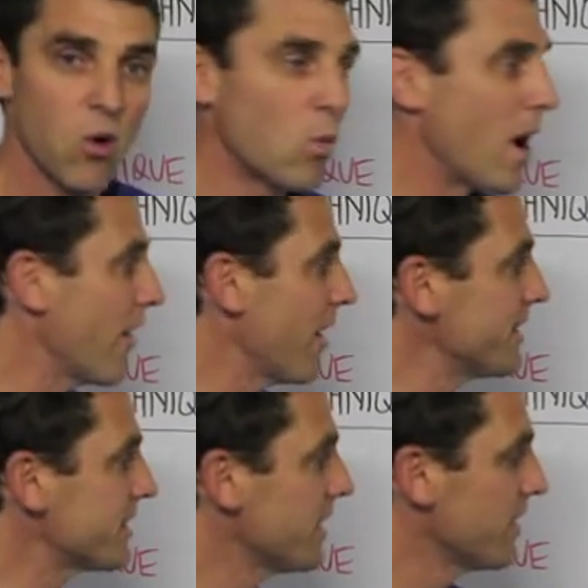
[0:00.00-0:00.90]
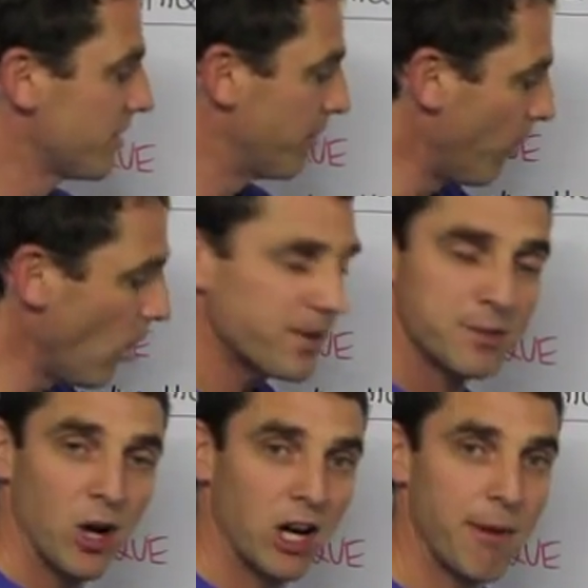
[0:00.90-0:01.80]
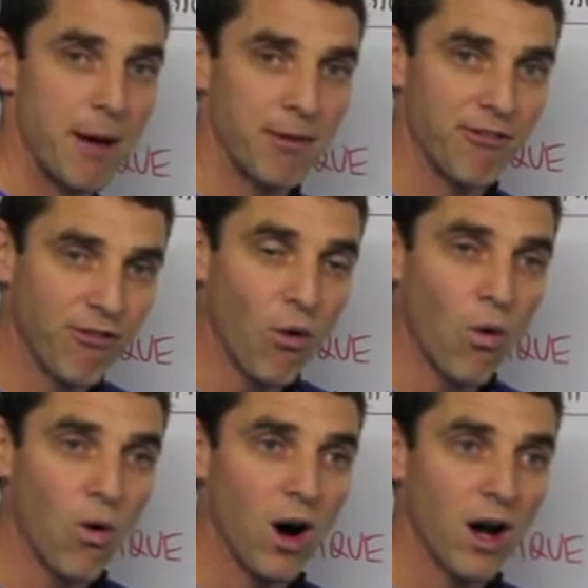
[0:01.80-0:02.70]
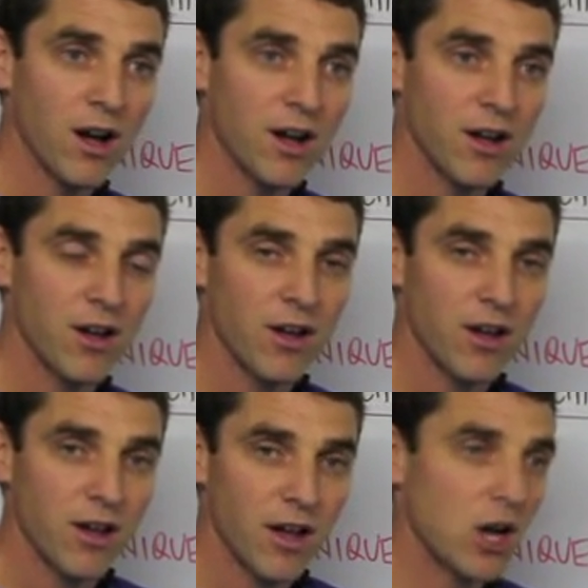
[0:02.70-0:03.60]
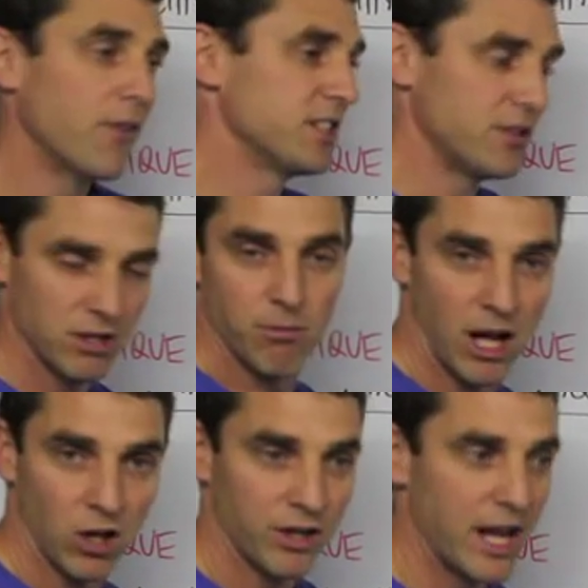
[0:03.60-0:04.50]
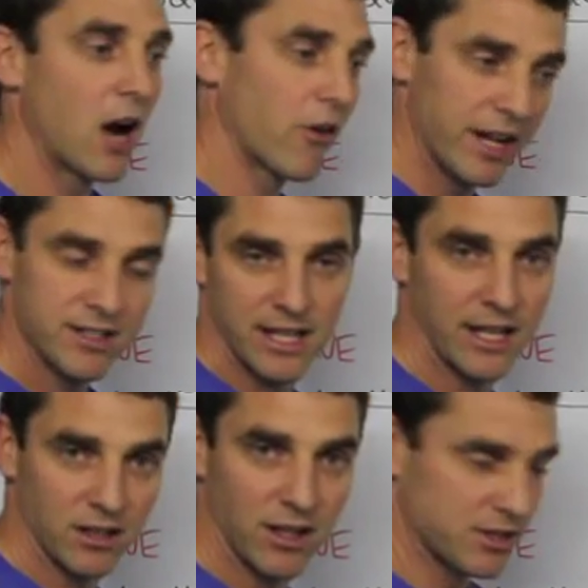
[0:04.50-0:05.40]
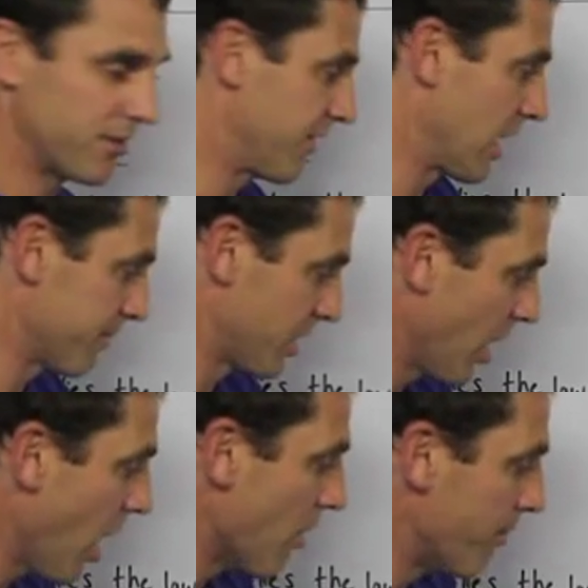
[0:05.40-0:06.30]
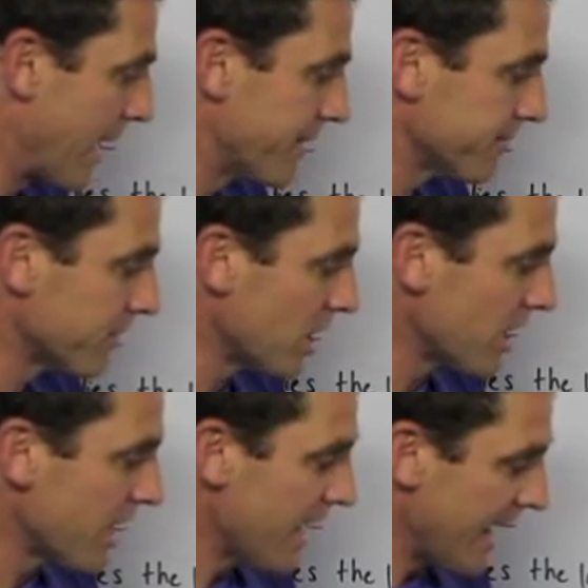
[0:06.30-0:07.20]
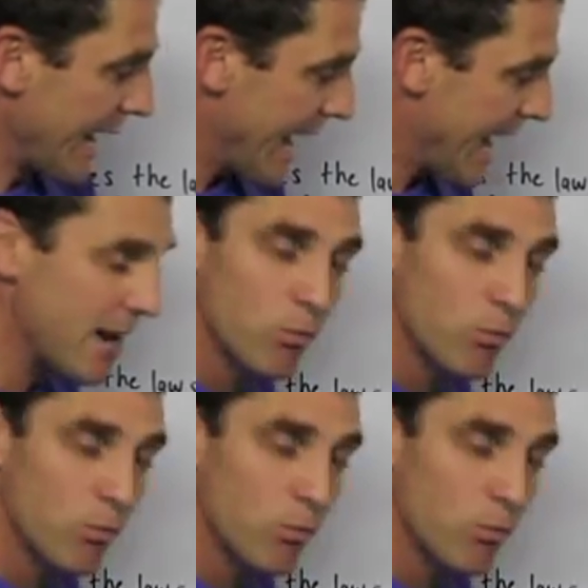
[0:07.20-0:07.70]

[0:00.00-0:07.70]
Whereas the boy we spoke about before, and obviously he's a lot younger and he's had lots of development to go, but he